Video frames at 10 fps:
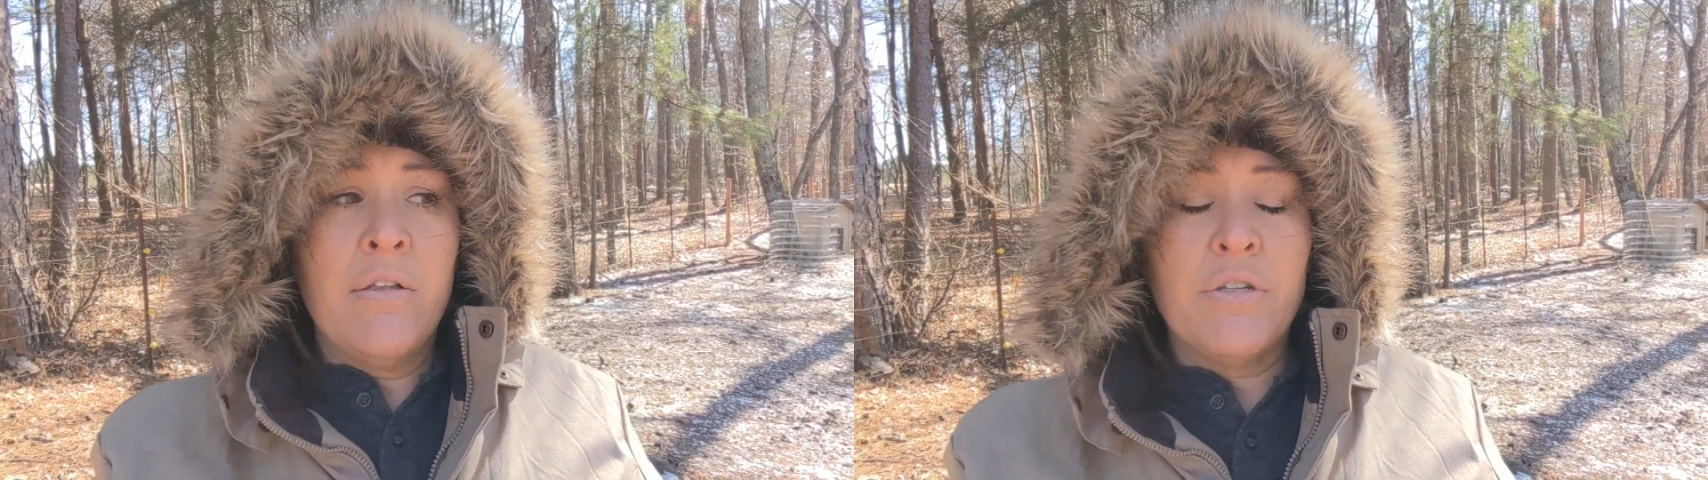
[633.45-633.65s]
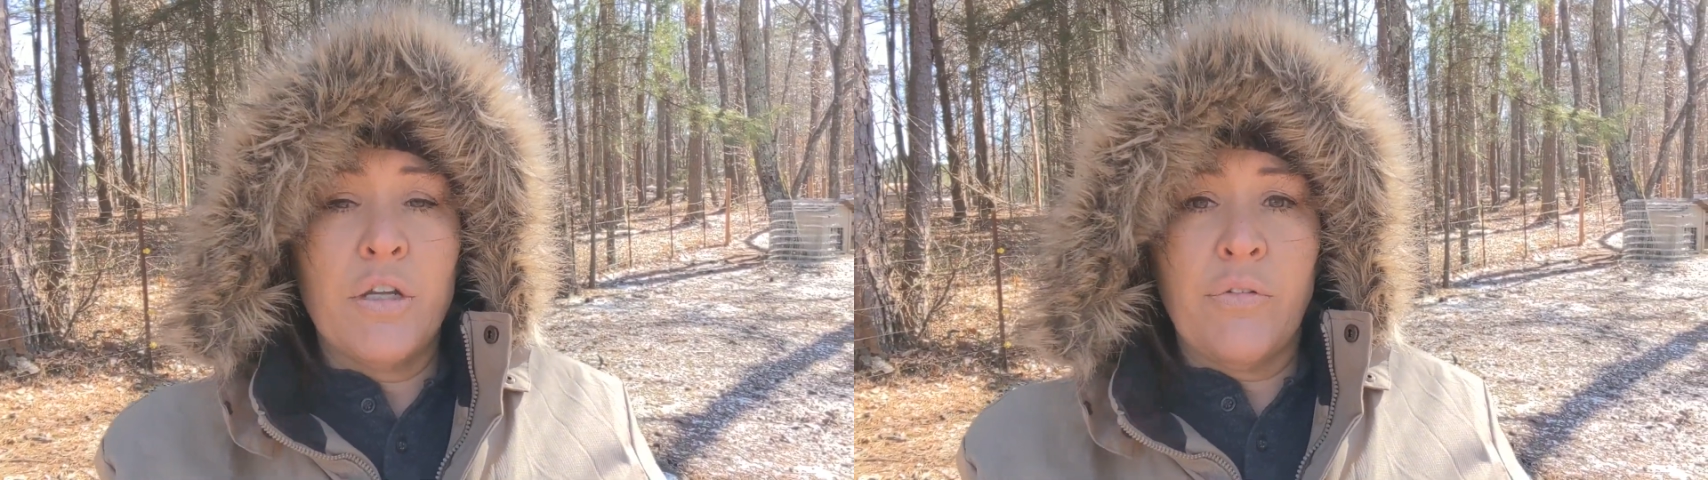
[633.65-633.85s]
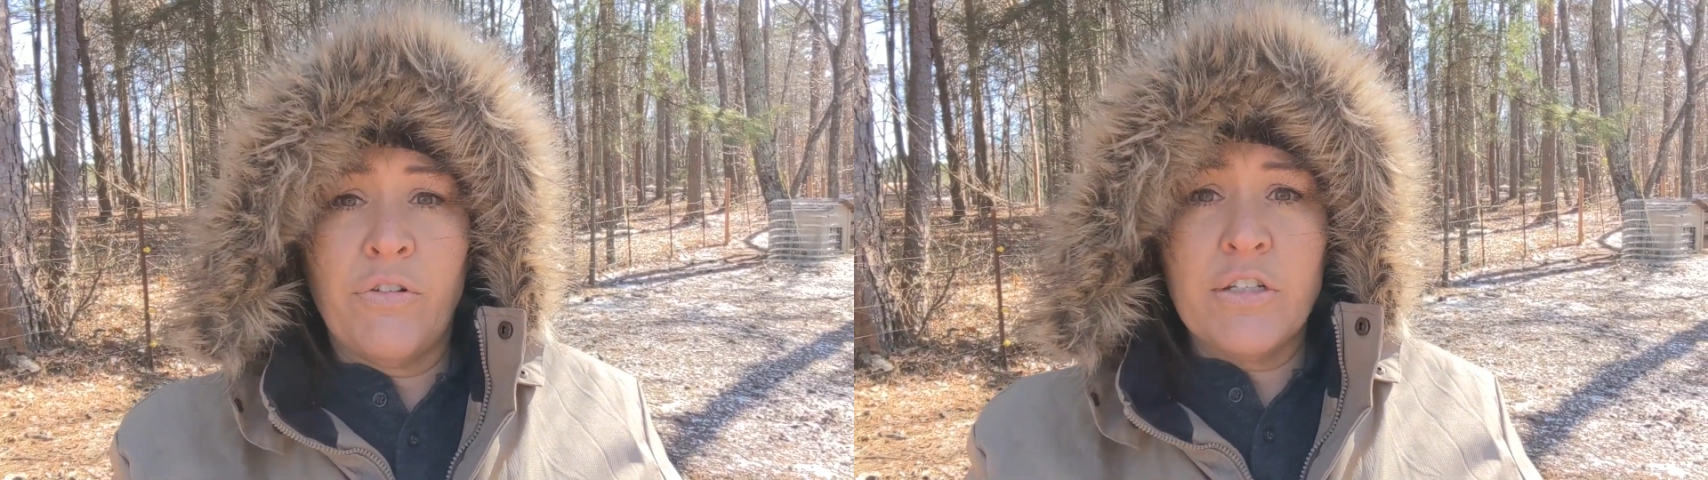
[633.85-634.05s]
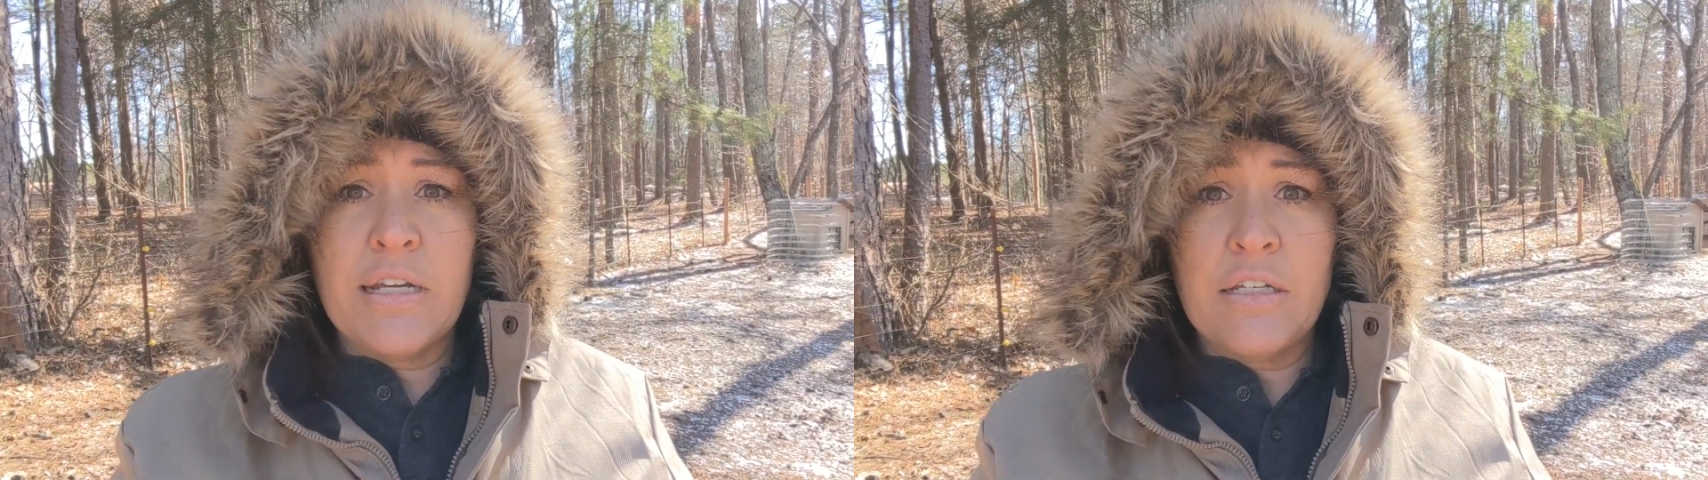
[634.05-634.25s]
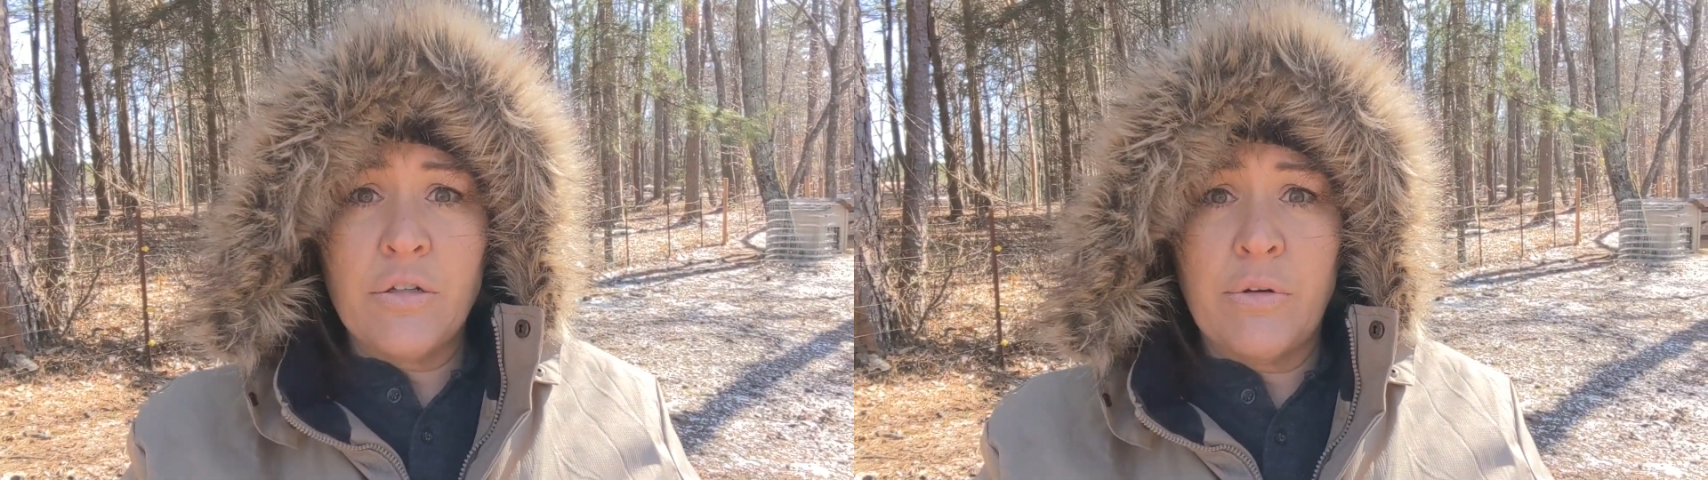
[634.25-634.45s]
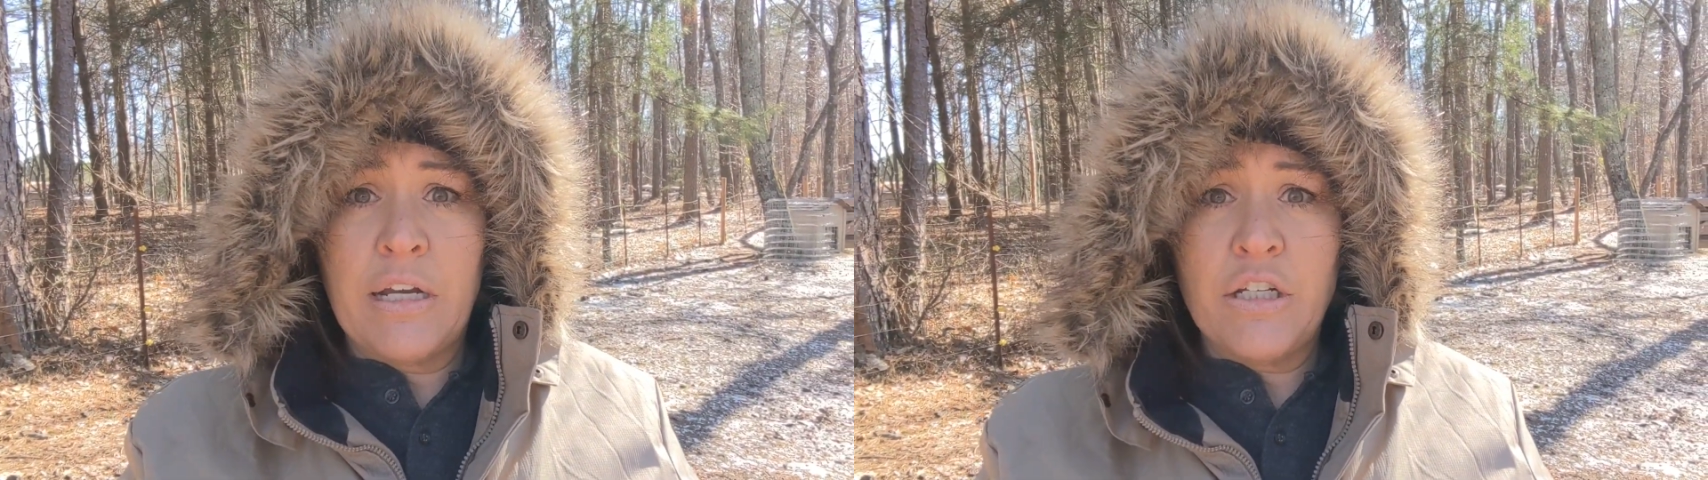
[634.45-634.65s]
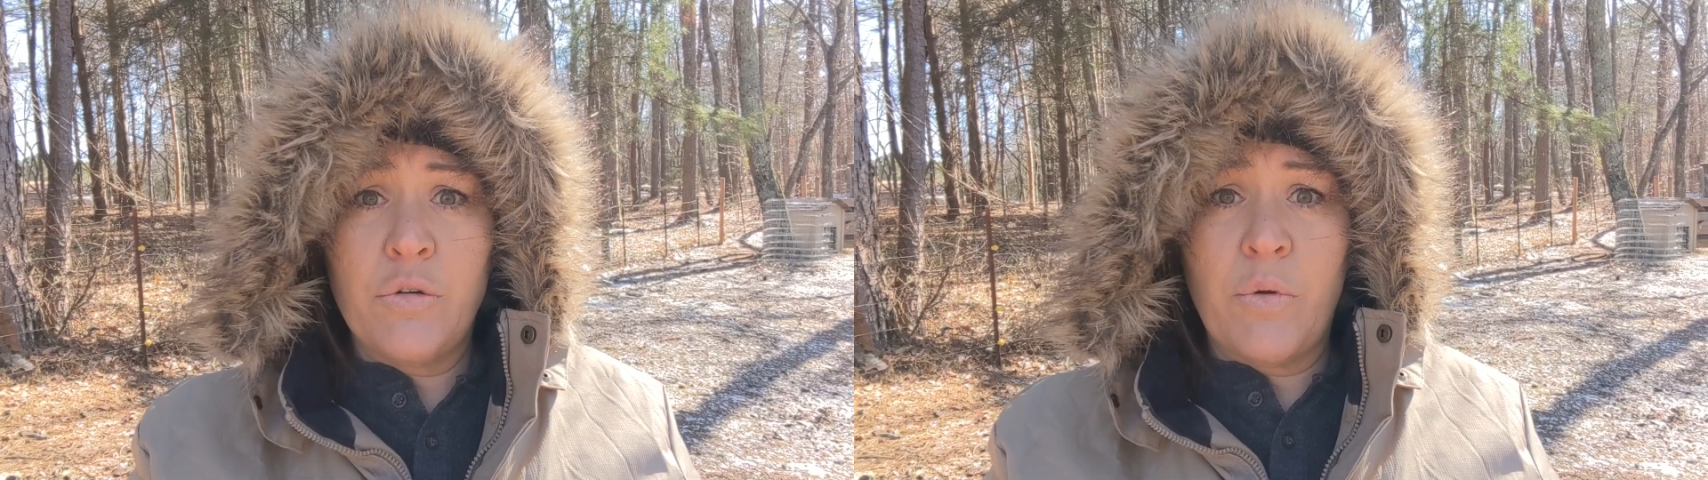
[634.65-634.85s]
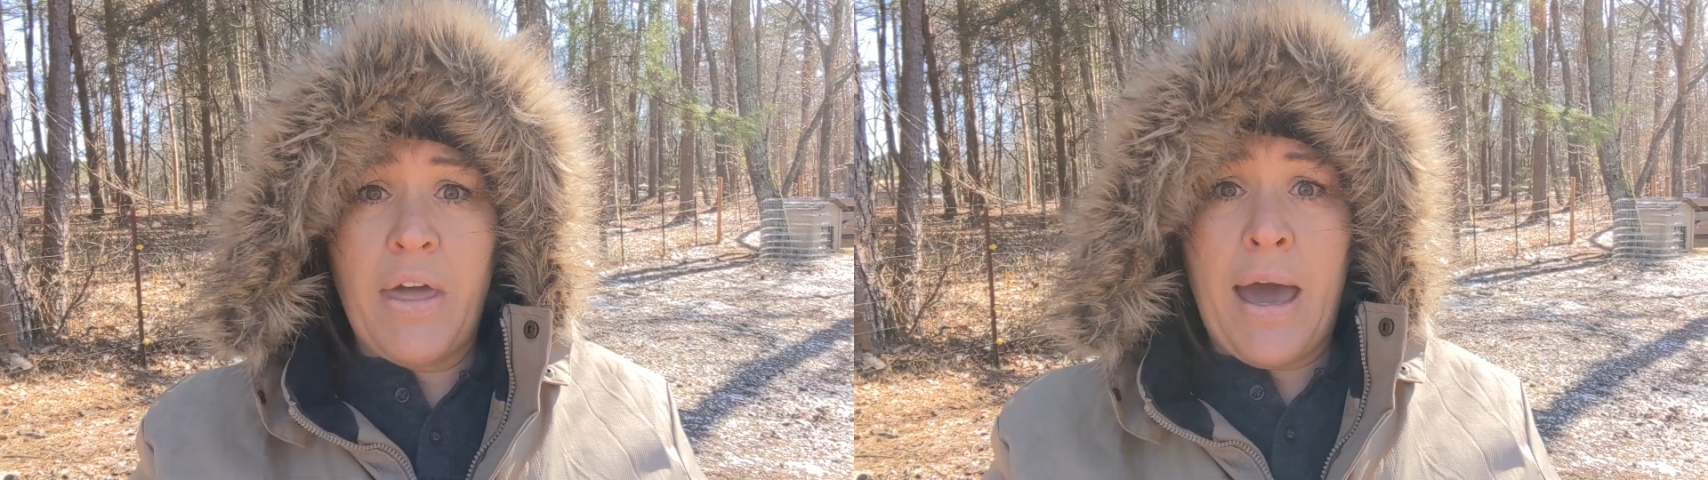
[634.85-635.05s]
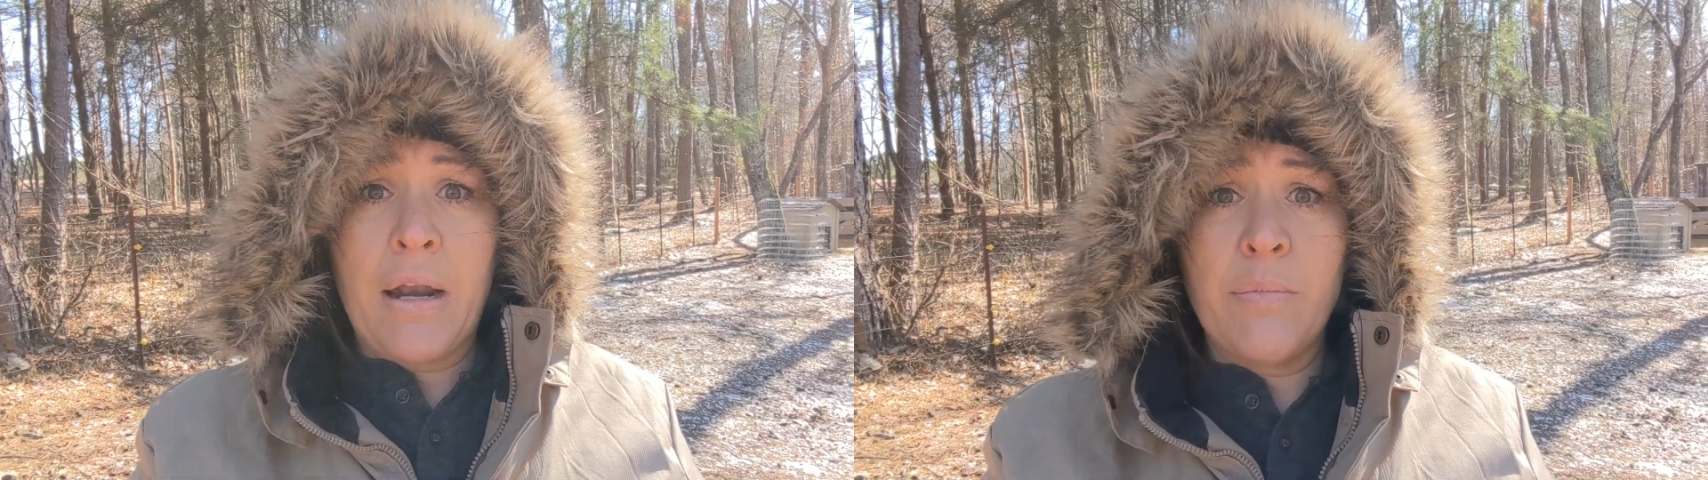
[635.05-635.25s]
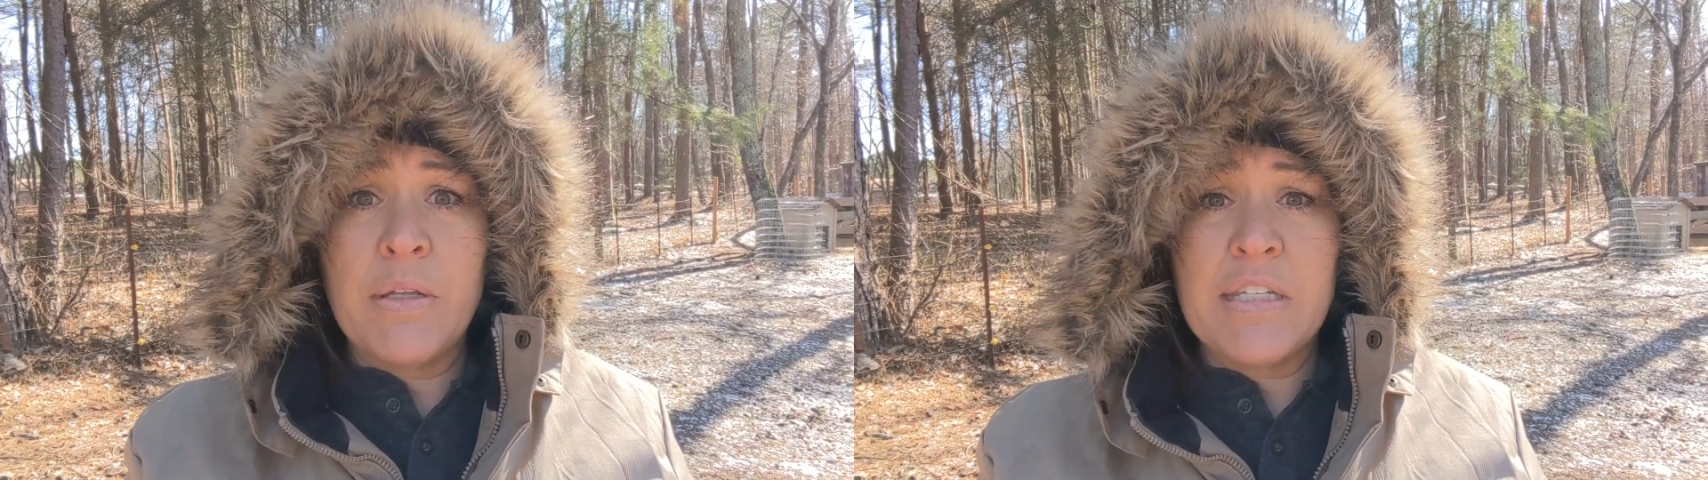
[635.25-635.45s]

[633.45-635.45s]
So the first day is creation with Adam.